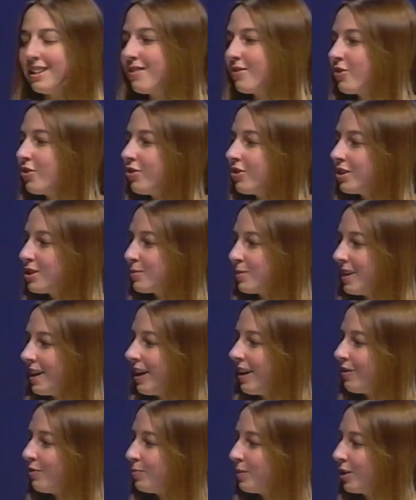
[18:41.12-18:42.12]
And of course, we
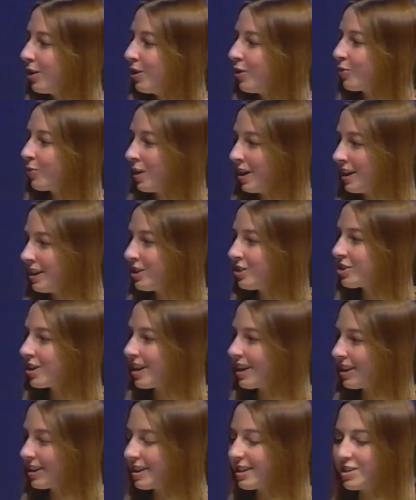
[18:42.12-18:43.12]
have Bo ready to
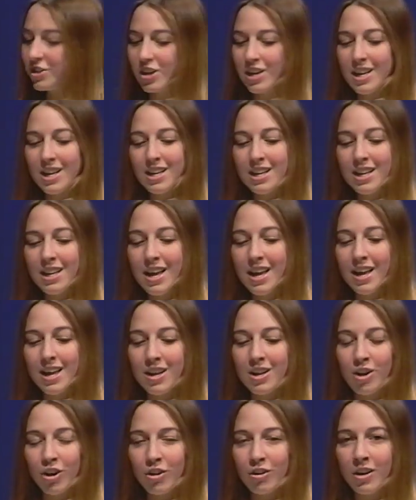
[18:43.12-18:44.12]
challenge Annie
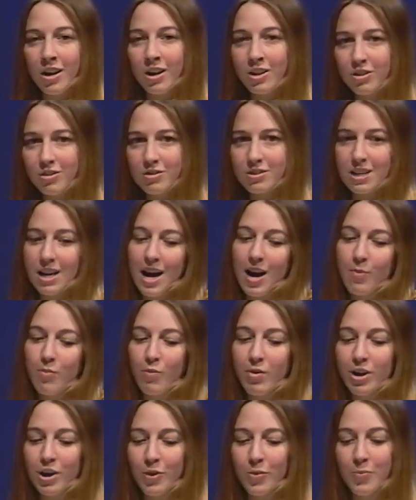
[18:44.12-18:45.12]
and our other top
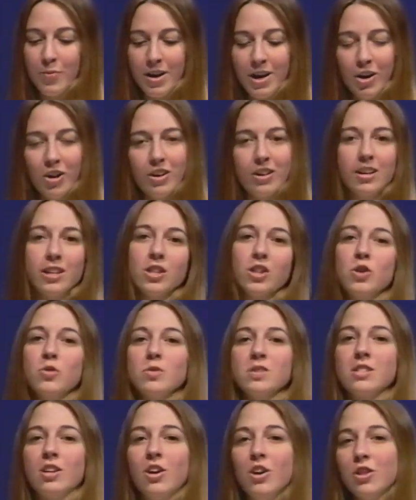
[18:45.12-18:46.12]
winner, Meredith, who
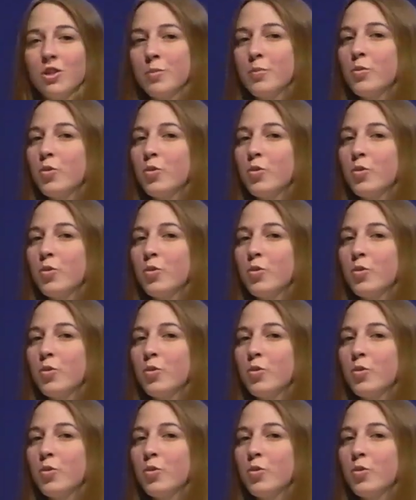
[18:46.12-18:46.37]
is on the